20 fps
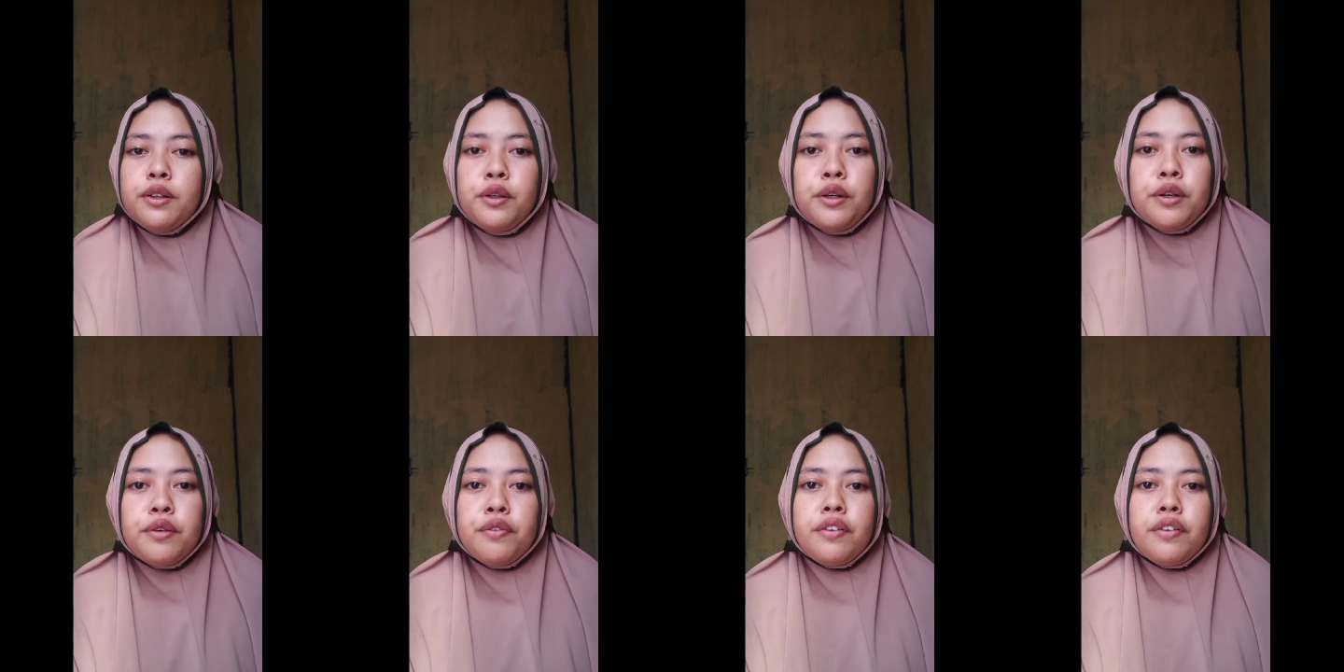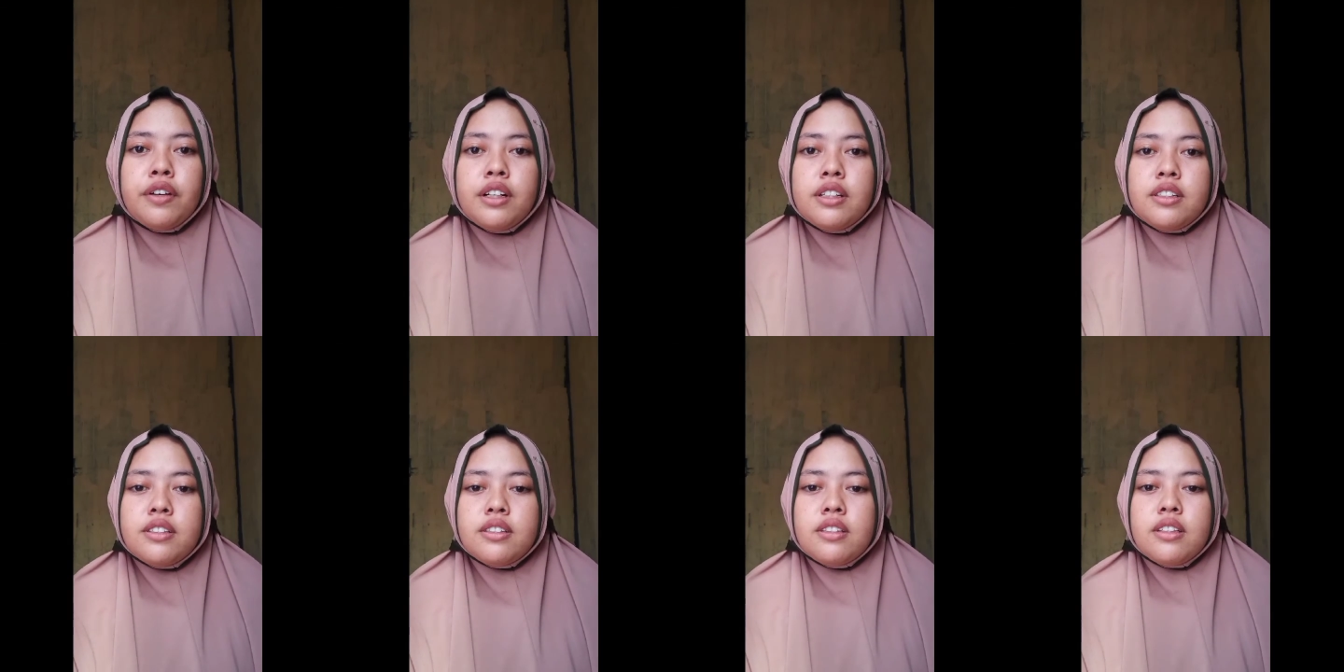The
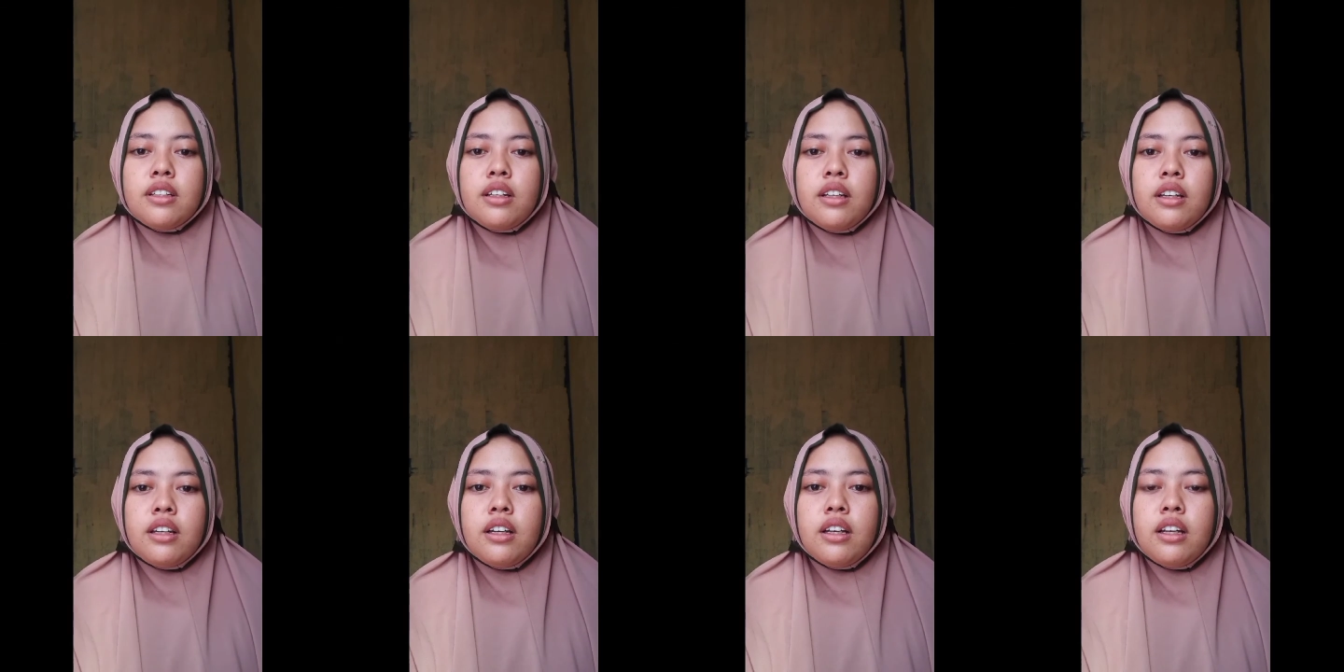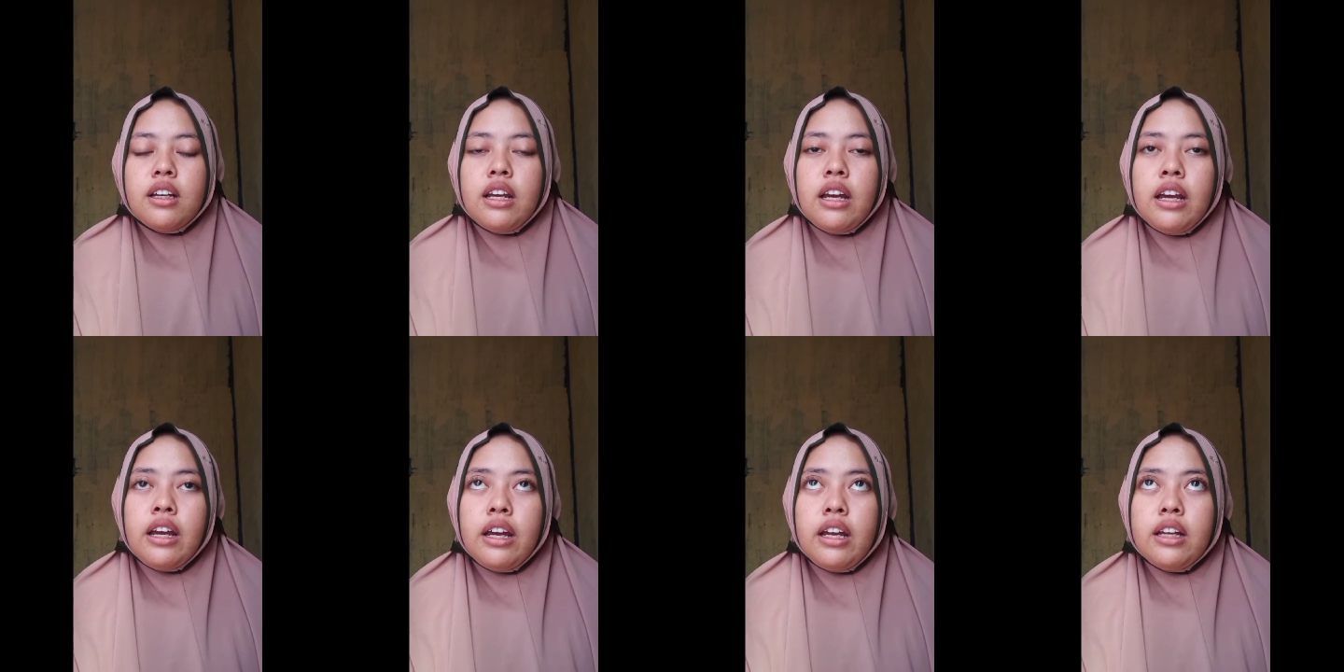first
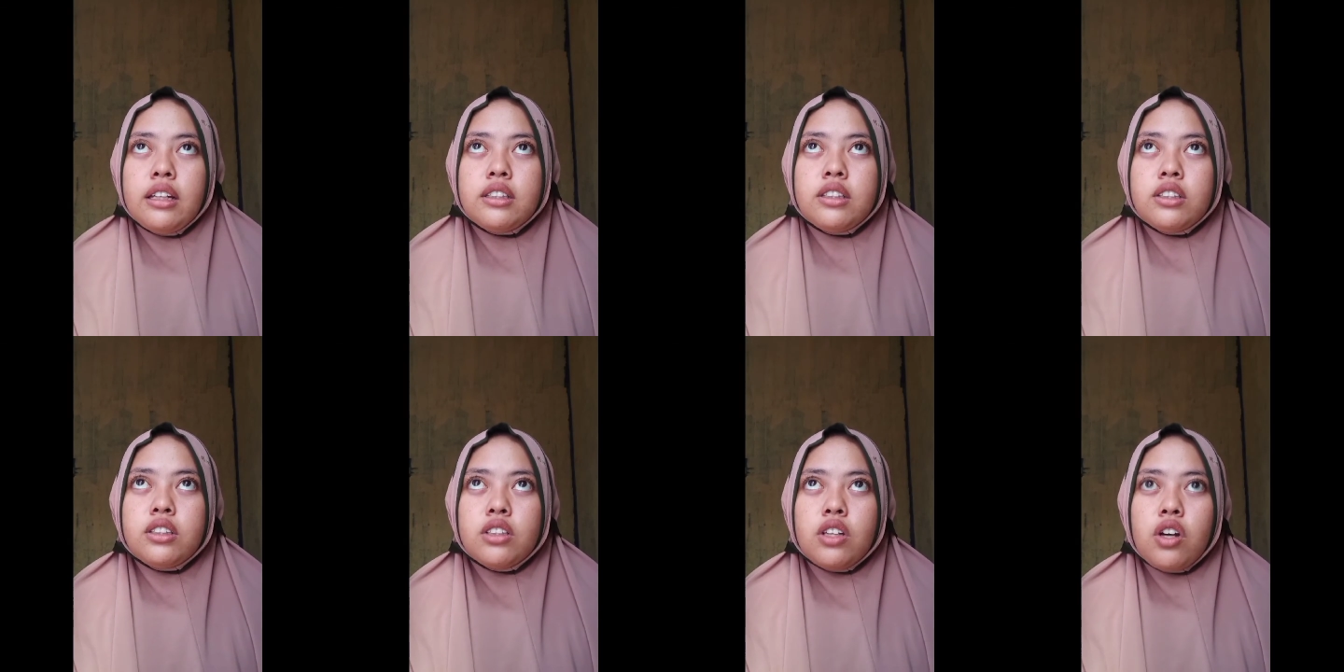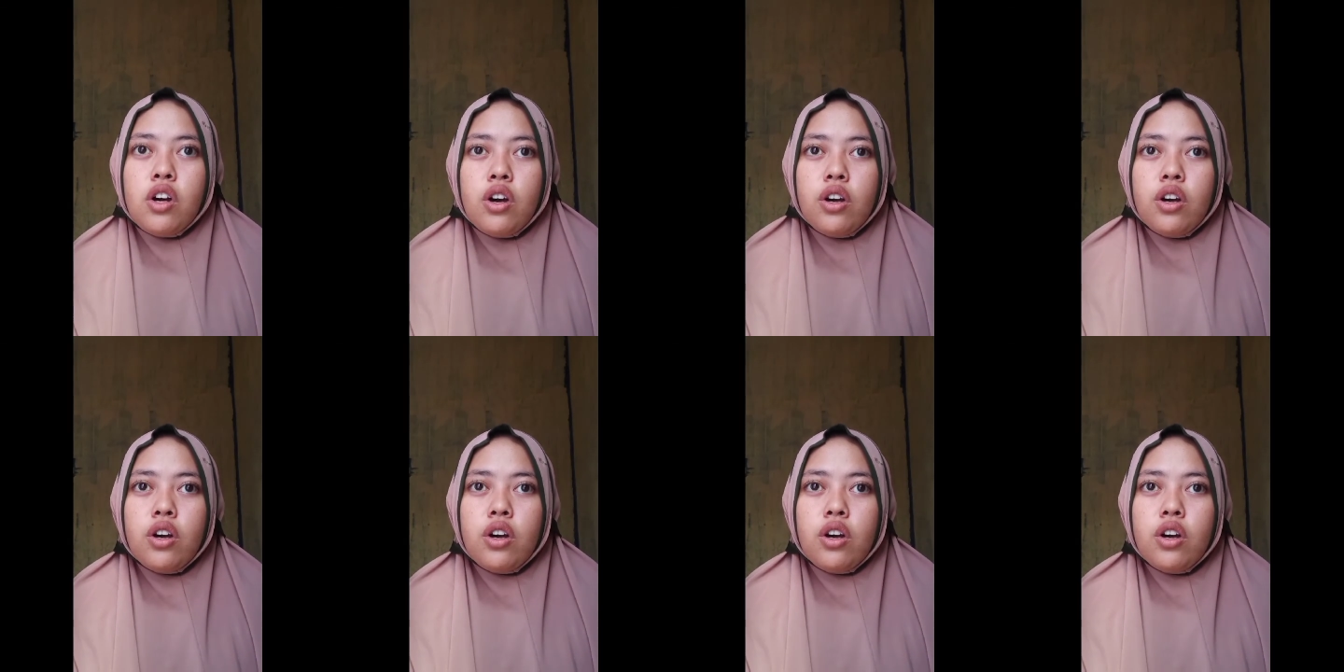is,